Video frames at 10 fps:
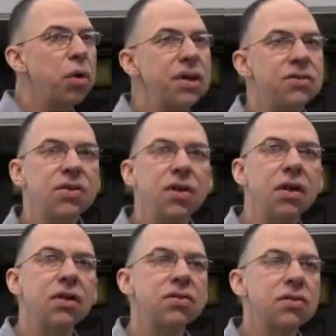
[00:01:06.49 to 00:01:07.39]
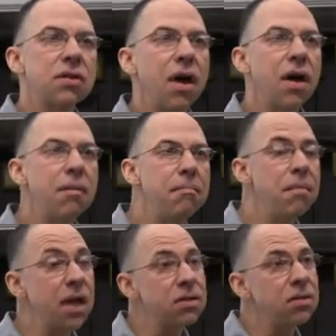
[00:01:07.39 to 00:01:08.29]
pretty serious
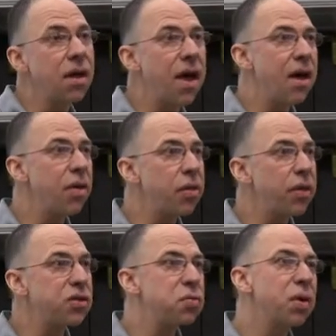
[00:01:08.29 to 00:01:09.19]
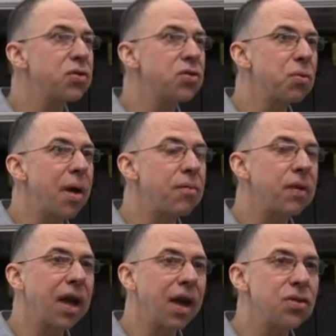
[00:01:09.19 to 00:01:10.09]
mental health and spiritual
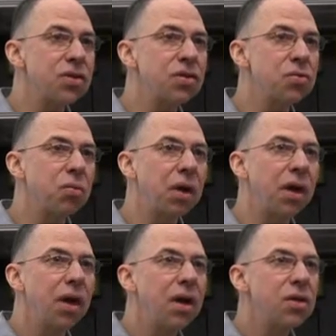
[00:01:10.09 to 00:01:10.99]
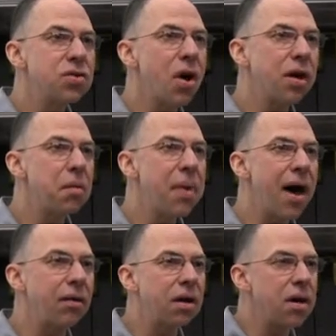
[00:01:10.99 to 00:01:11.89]
ramifications when we talk
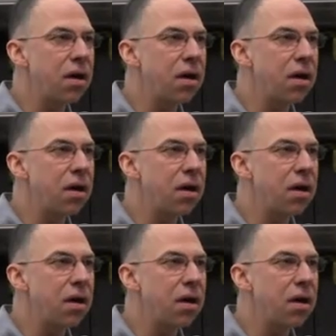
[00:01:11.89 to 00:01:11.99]
about,